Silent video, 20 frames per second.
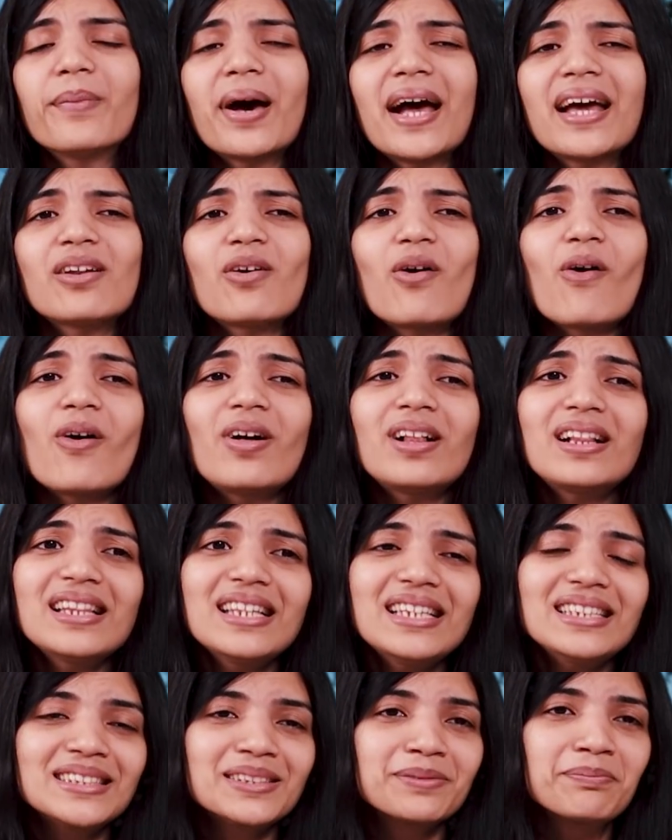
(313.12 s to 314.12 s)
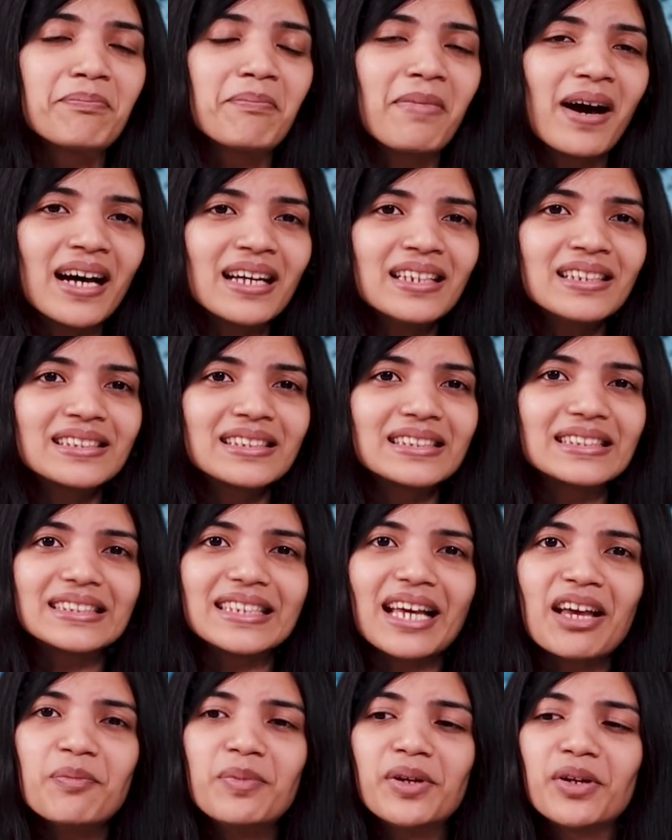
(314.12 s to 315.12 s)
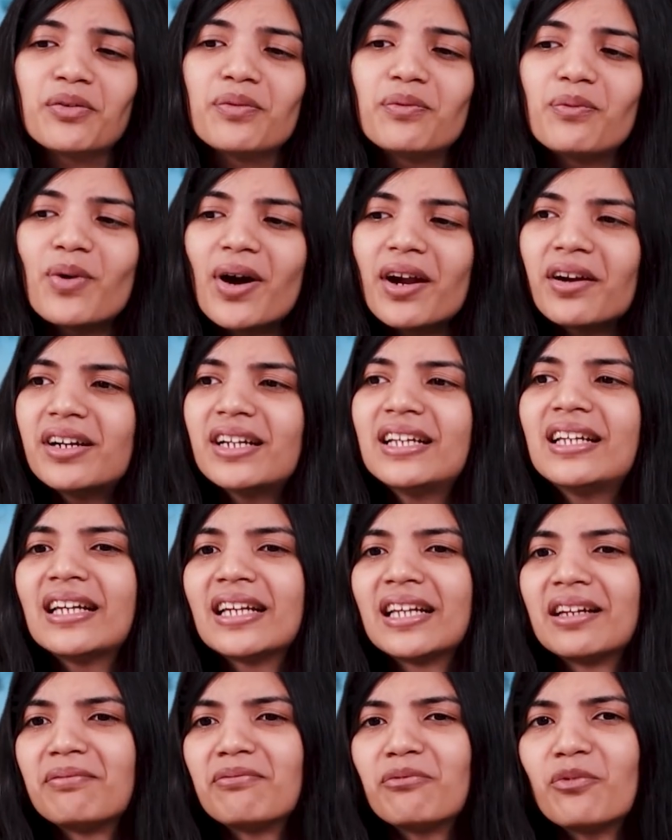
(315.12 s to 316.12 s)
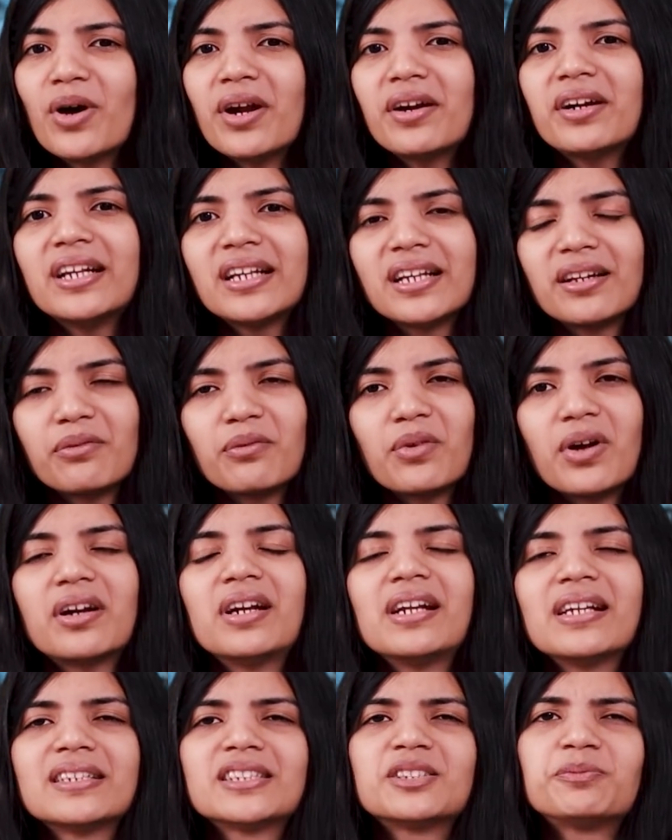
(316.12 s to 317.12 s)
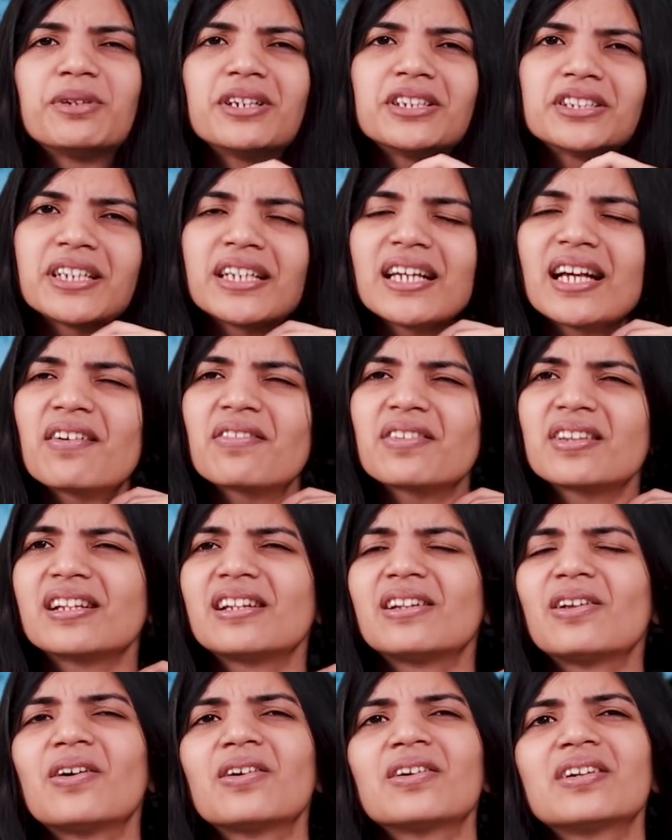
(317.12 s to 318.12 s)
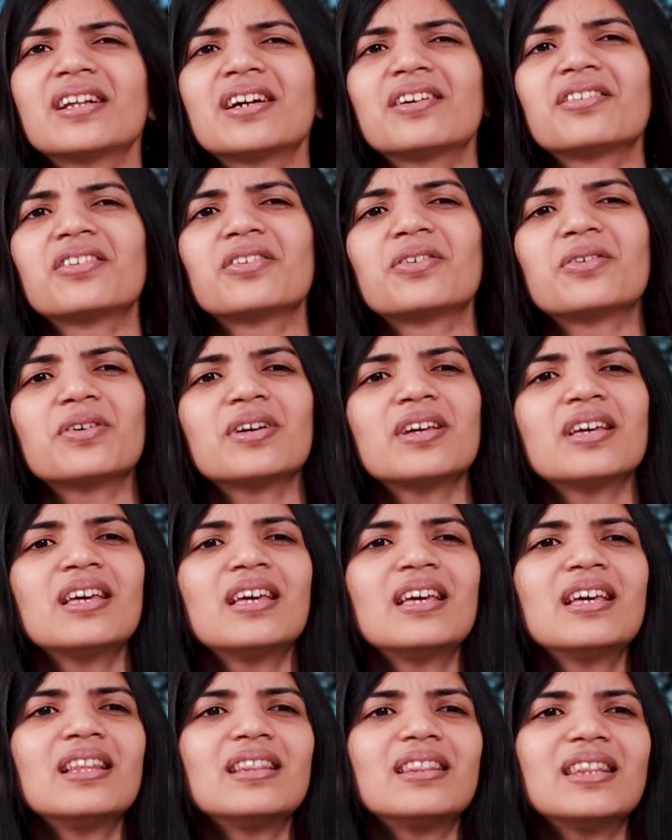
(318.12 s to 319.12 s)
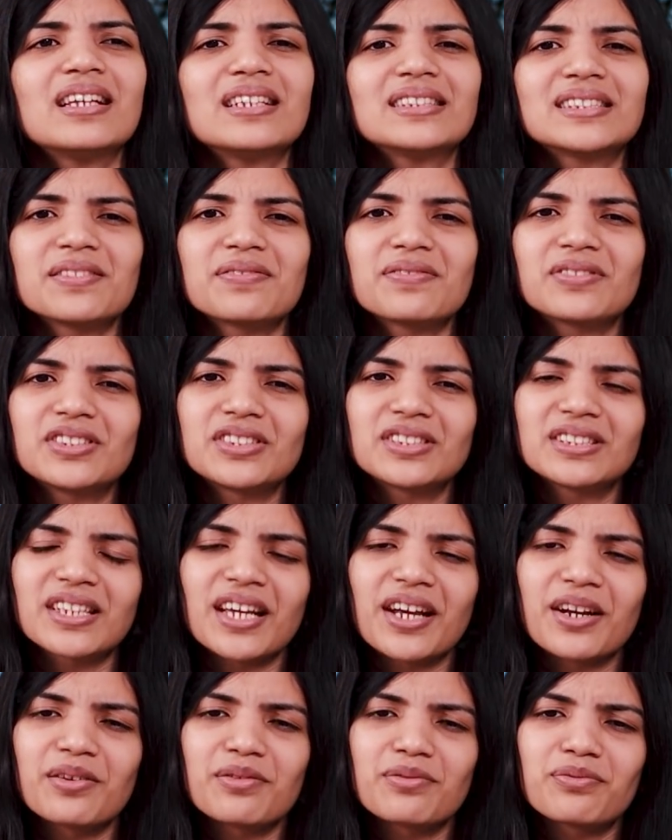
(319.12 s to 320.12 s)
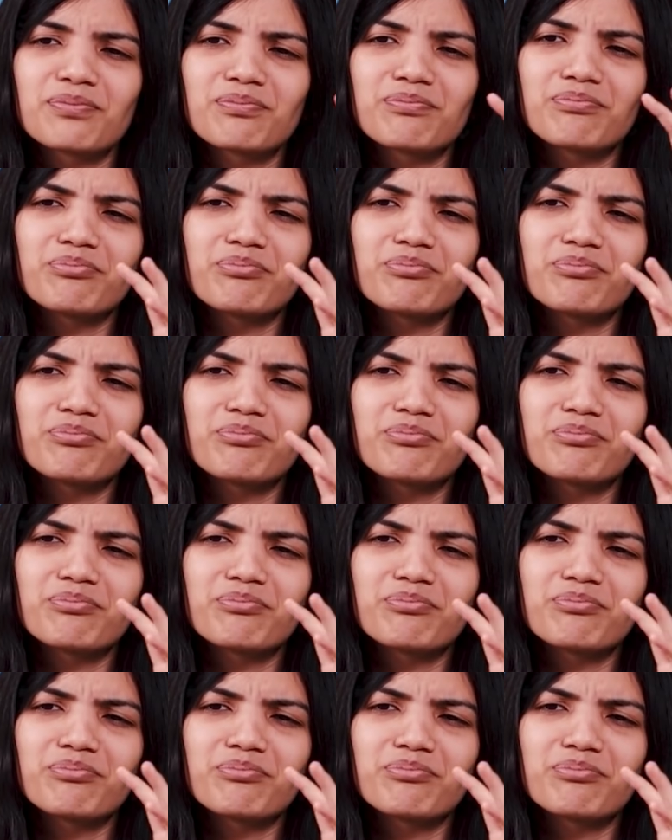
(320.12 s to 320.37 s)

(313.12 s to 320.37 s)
man, all these months I've been worrying and worrying and worrying, especially after the lockdown, you know, things have just kind of